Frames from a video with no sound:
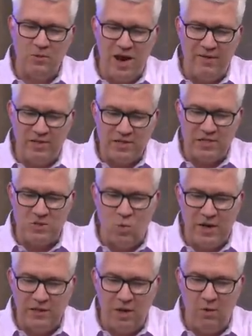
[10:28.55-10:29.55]
We have the
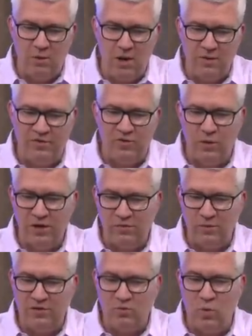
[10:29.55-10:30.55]
swing low around
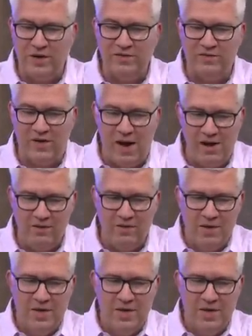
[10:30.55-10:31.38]
forty-three twenty-five.